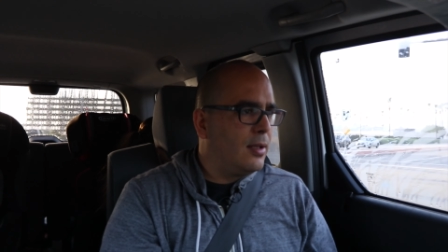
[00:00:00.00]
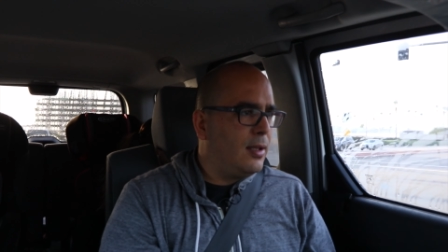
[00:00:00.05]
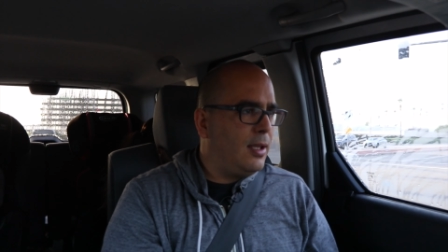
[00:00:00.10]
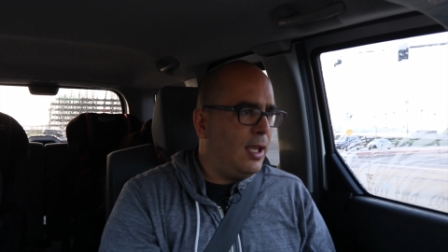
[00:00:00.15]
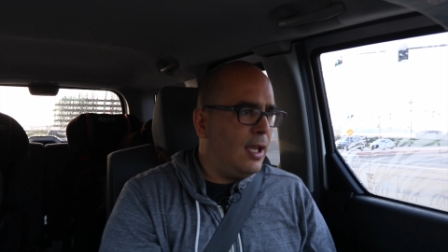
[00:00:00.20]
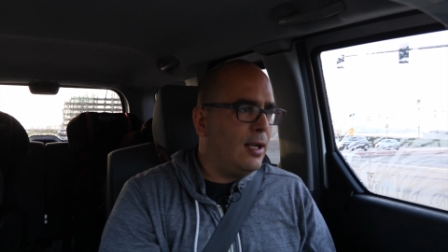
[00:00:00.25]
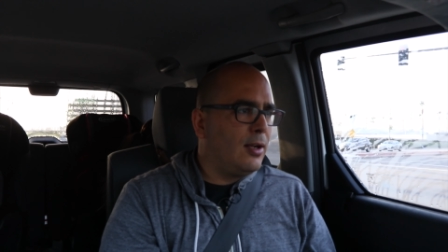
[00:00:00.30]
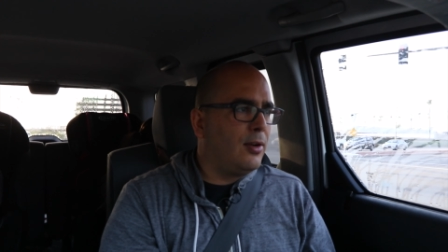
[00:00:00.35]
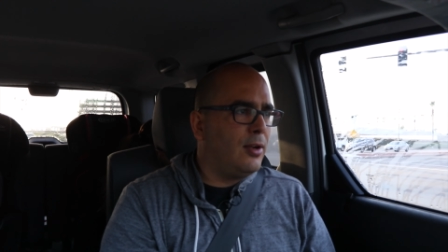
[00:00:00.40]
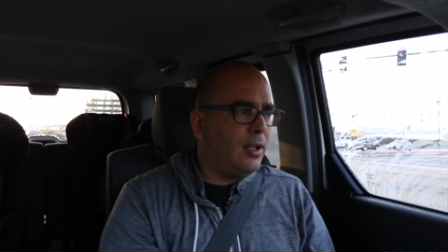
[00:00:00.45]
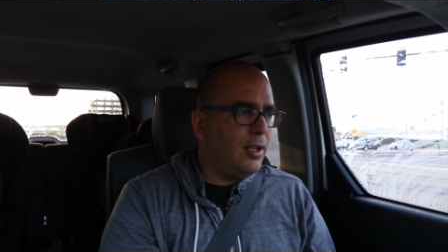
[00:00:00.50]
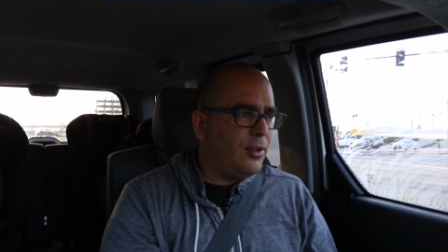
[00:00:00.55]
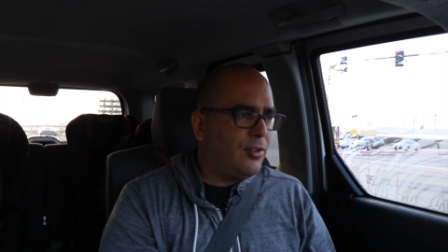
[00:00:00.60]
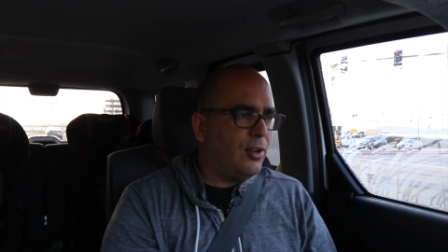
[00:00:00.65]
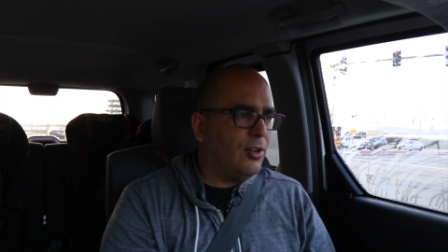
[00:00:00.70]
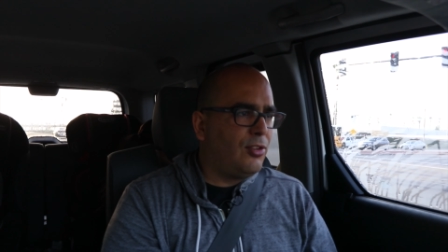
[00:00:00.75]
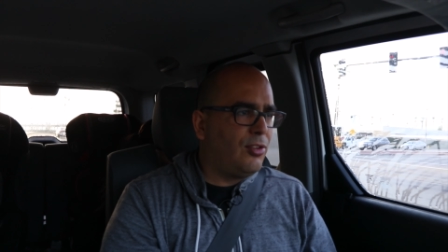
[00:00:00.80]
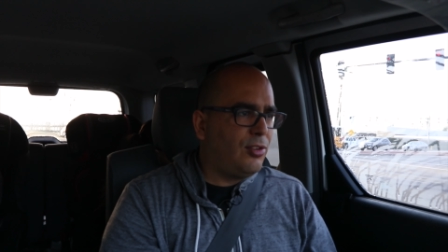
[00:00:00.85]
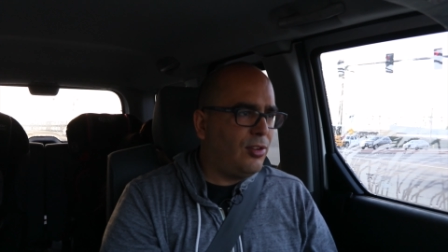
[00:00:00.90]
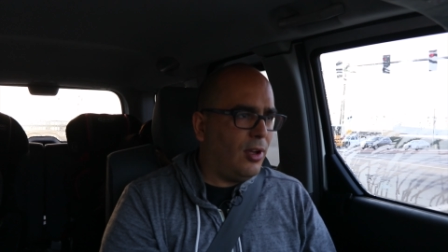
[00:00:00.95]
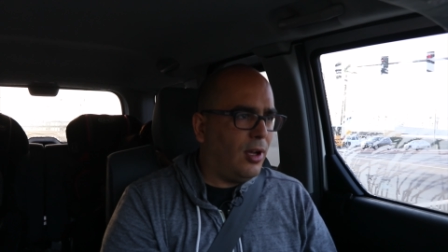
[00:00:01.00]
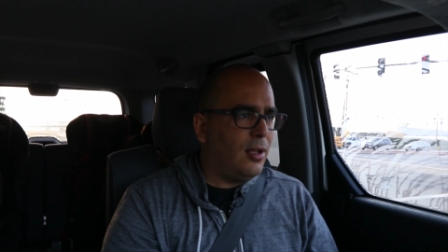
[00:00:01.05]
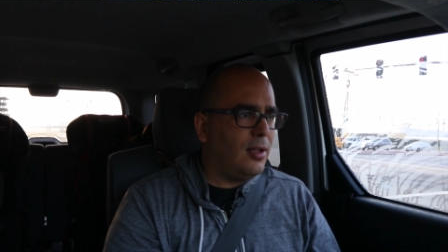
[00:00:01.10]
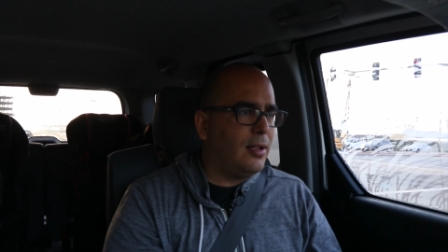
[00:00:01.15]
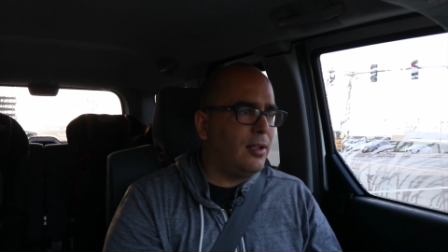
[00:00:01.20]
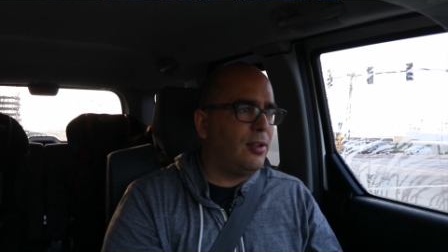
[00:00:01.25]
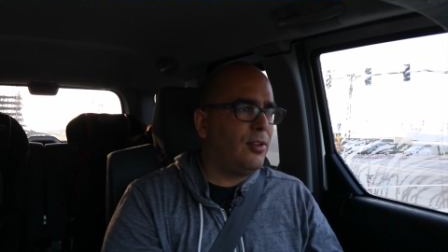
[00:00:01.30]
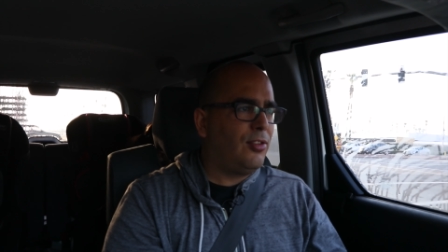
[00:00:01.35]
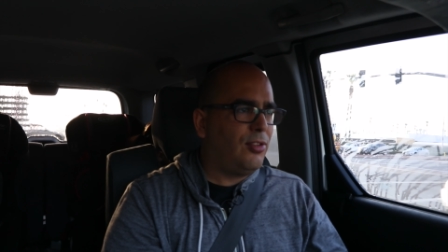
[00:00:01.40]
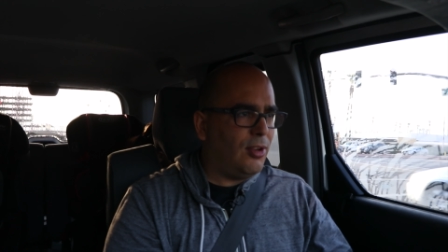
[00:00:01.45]
Canon is a
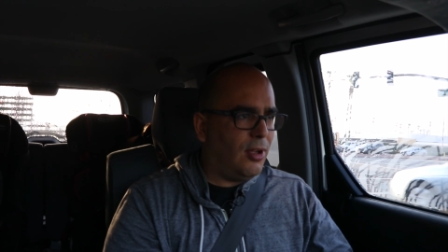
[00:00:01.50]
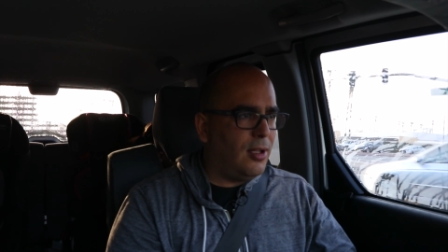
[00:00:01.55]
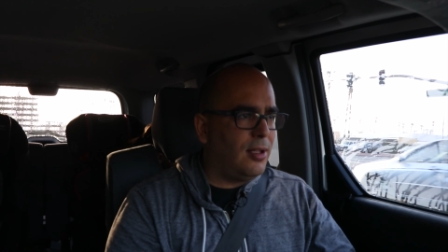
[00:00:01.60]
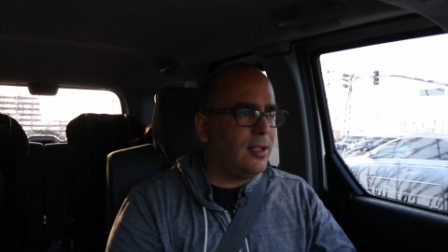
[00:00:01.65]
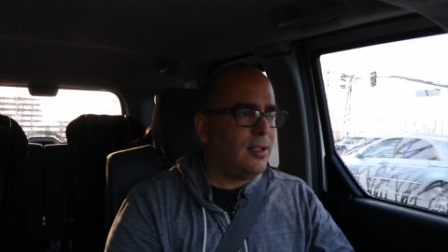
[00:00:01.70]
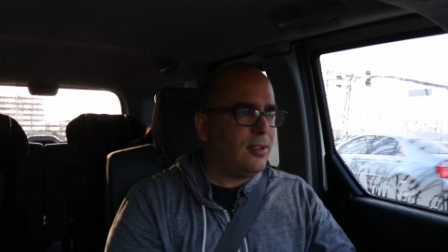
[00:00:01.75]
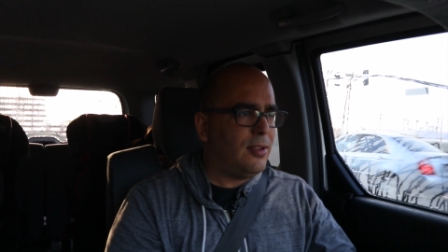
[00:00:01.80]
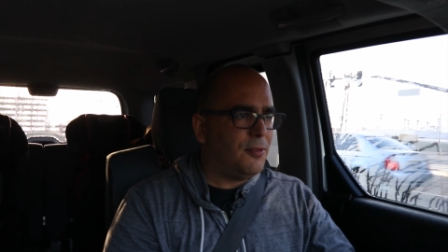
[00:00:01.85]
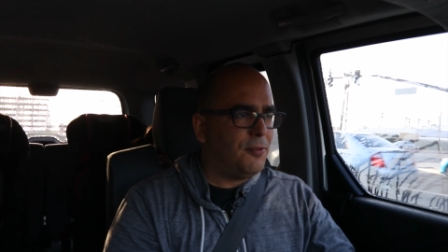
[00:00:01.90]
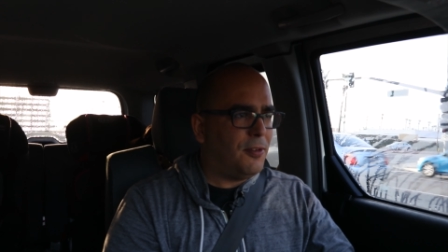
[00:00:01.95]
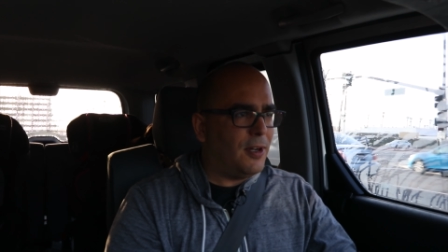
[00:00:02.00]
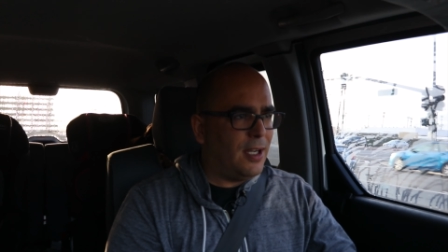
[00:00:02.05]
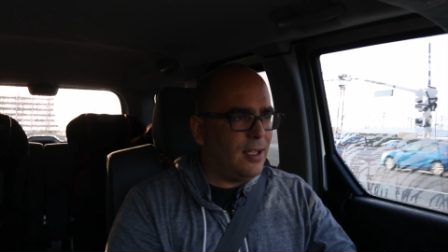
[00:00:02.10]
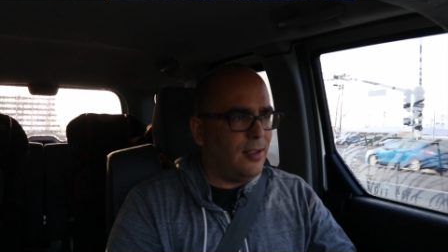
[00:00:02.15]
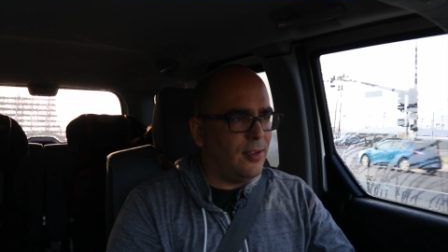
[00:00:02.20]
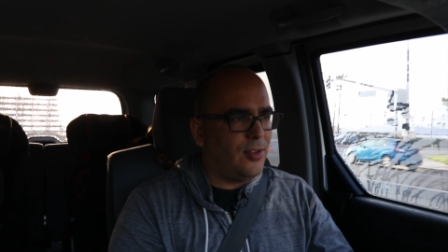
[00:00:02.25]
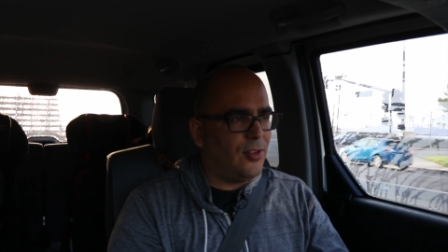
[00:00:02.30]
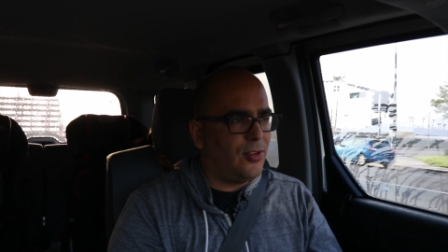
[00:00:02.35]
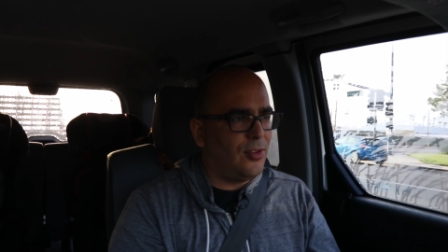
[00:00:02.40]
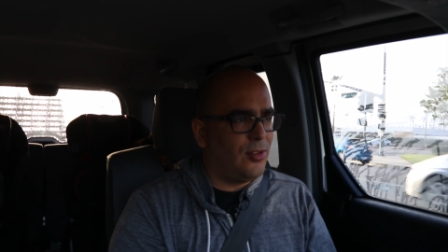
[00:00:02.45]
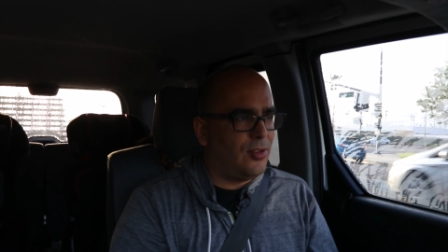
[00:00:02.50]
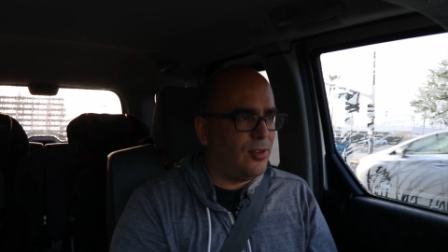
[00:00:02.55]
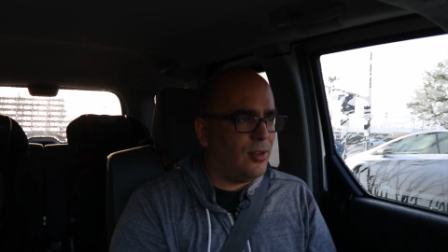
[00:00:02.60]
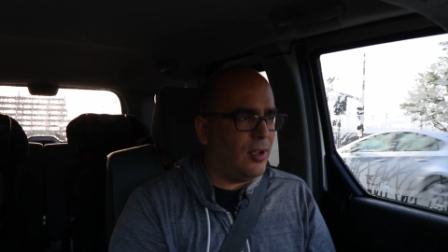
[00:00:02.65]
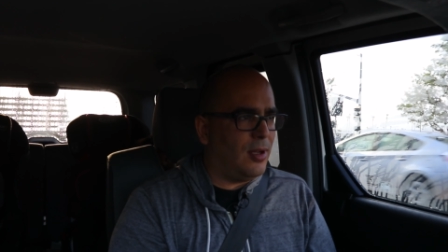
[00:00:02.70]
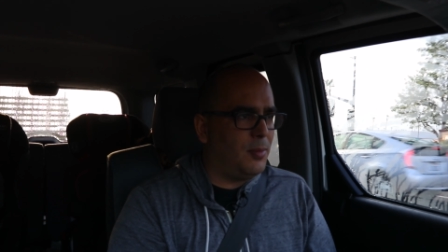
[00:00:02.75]
solid, solid device.